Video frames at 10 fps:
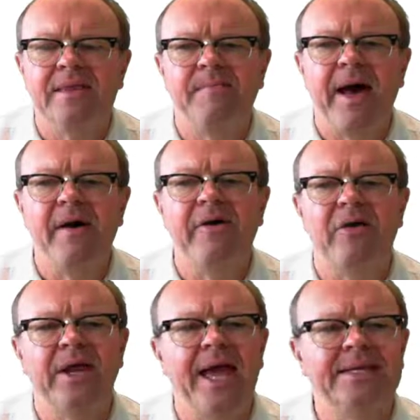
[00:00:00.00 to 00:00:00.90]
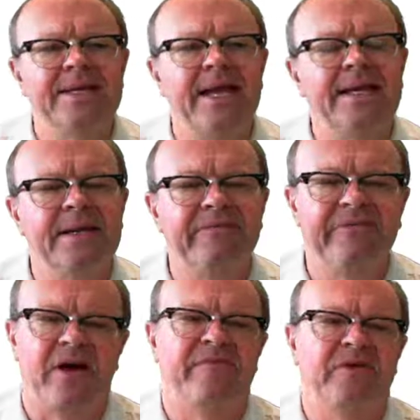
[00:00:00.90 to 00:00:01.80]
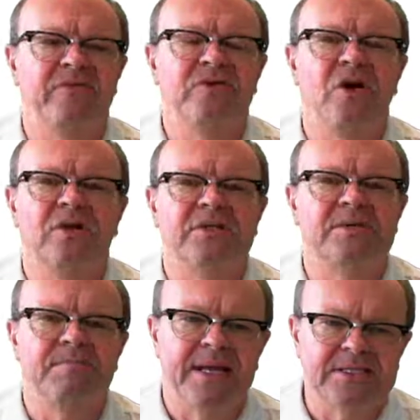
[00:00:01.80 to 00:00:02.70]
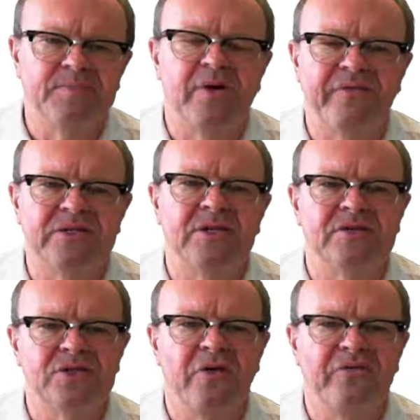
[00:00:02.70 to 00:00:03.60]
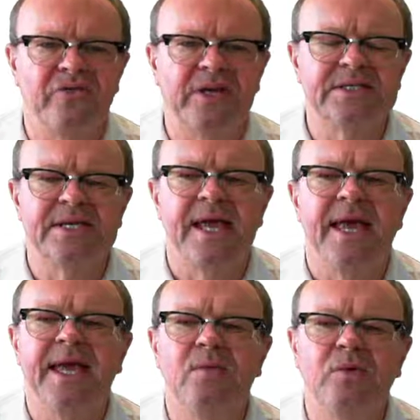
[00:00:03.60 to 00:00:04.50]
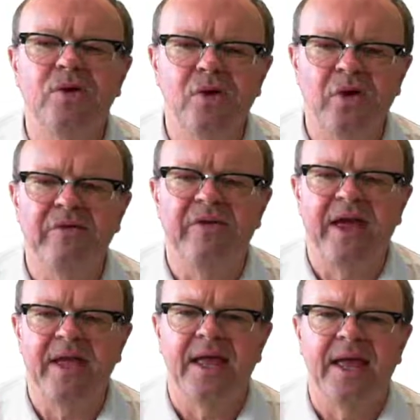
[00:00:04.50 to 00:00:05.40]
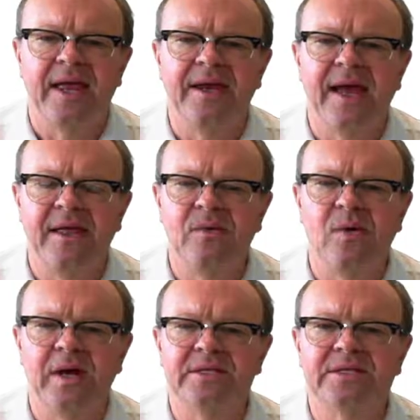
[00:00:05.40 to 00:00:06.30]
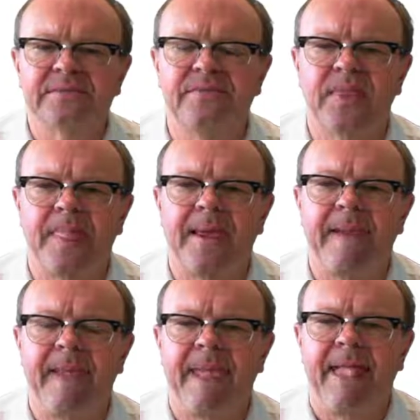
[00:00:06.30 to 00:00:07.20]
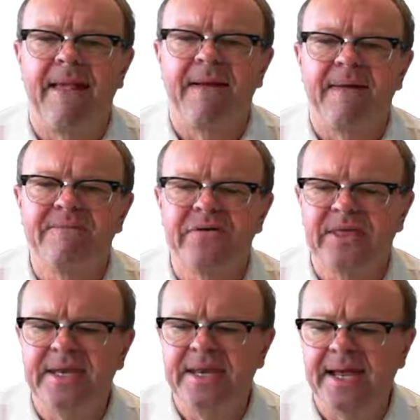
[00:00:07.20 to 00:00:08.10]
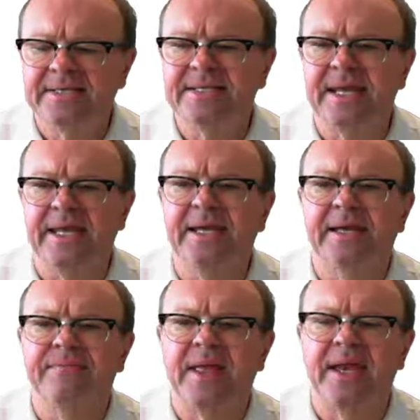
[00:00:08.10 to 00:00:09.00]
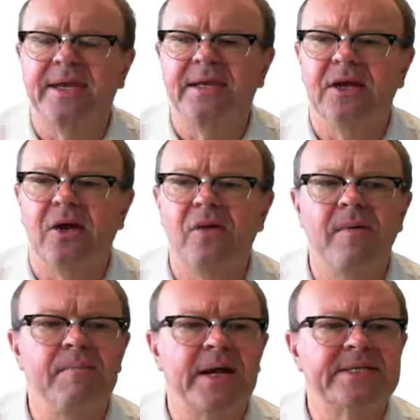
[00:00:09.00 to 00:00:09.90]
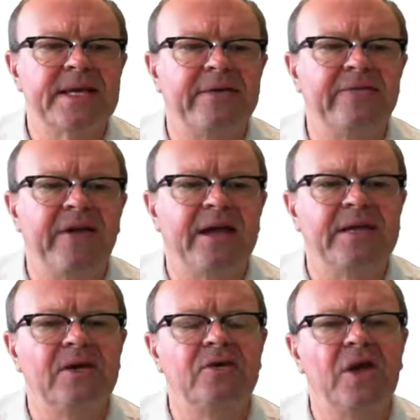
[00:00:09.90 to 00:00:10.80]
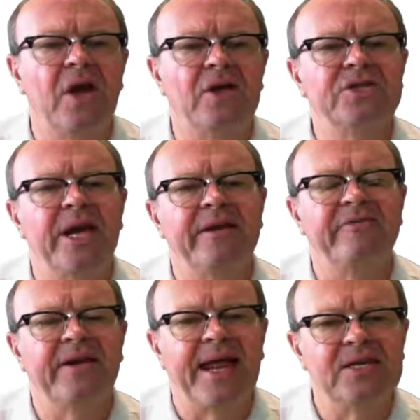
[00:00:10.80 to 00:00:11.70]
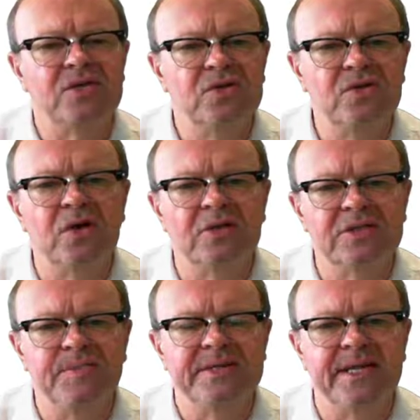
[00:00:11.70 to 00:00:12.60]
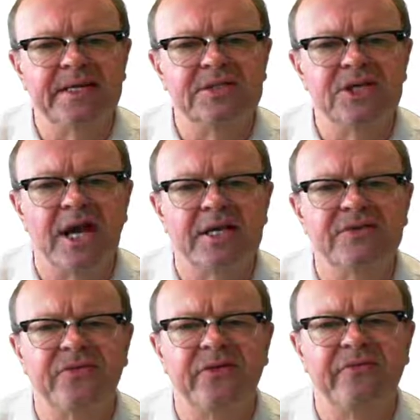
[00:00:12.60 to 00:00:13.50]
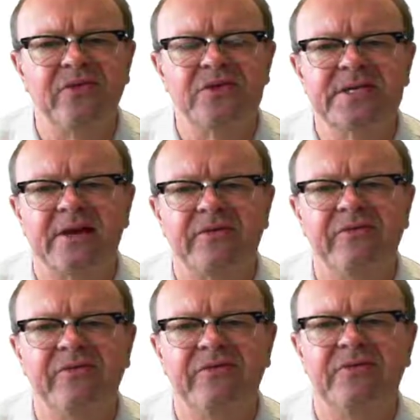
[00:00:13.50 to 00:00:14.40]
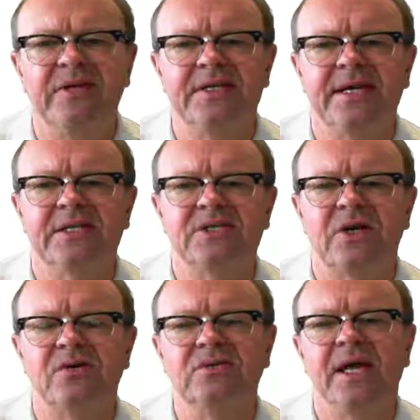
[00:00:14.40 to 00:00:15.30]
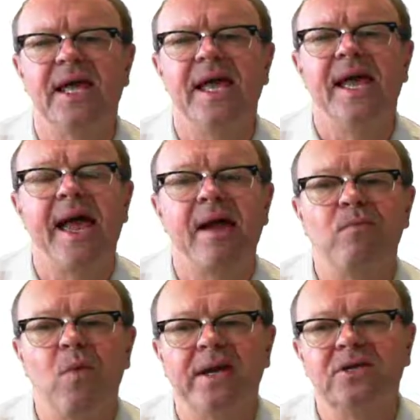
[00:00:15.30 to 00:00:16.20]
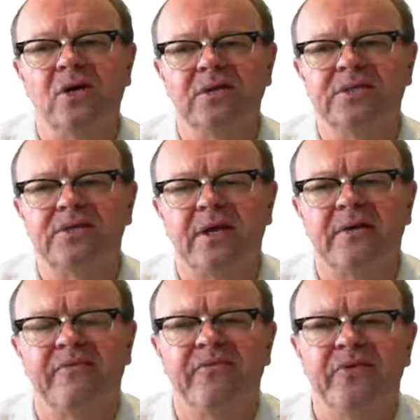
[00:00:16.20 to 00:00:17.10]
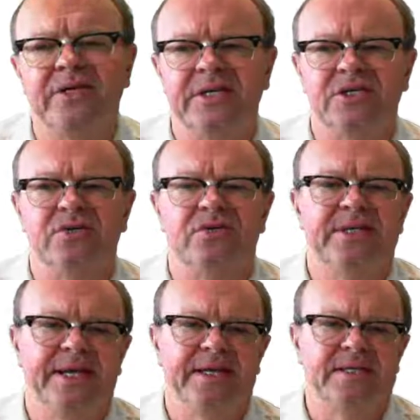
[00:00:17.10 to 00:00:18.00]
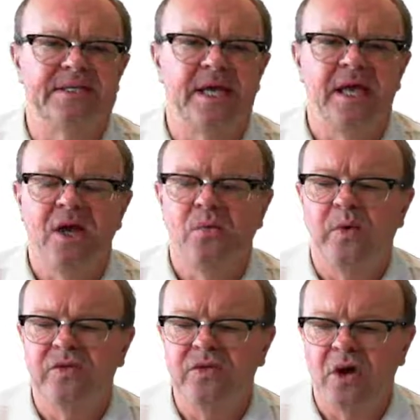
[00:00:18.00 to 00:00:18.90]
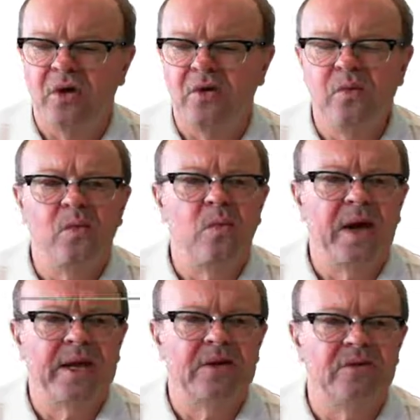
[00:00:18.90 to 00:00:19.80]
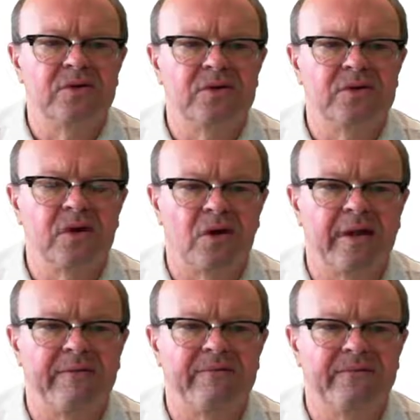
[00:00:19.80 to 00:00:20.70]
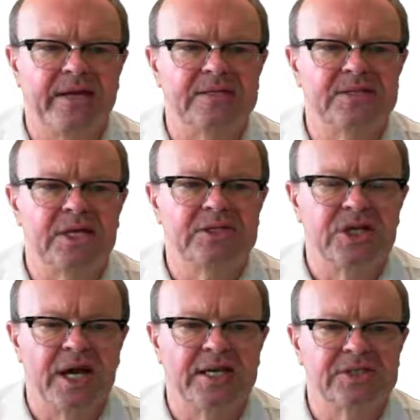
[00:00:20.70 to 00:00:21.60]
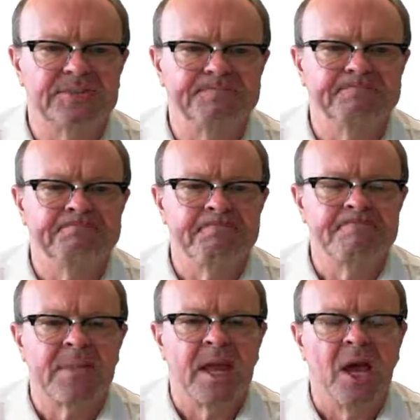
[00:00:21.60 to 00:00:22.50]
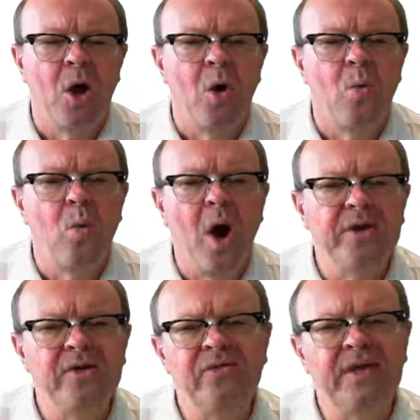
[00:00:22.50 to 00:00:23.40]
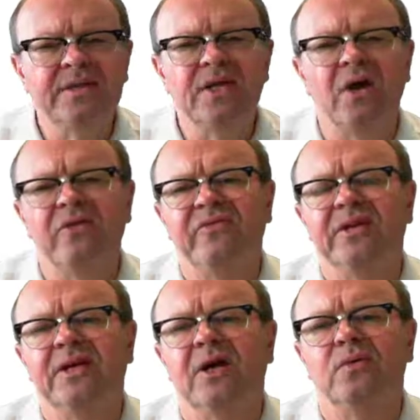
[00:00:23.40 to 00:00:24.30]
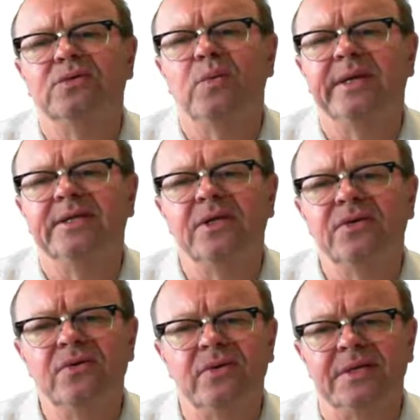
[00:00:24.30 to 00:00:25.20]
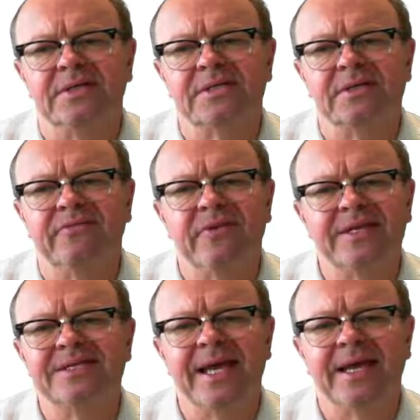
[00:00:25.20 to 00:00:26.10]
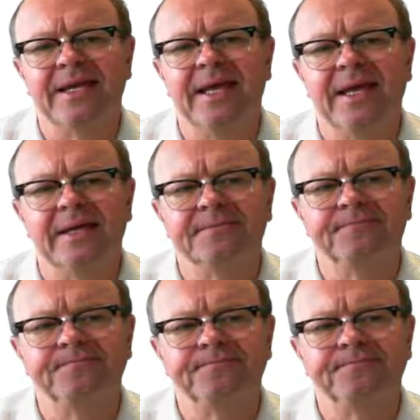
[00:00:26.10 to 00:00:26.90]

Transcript: The bar owner had taken in $500 plus profits on soft drinks he would not have had otherwise. For the next gig at Indigo, my son found he could negotiate a flat $2 per ticket charge for the first 150 tickets sold and $1 for additional tickets, with no $100 fixed charge. Why do you think the owner of Indigo was willing to do this for the second gig?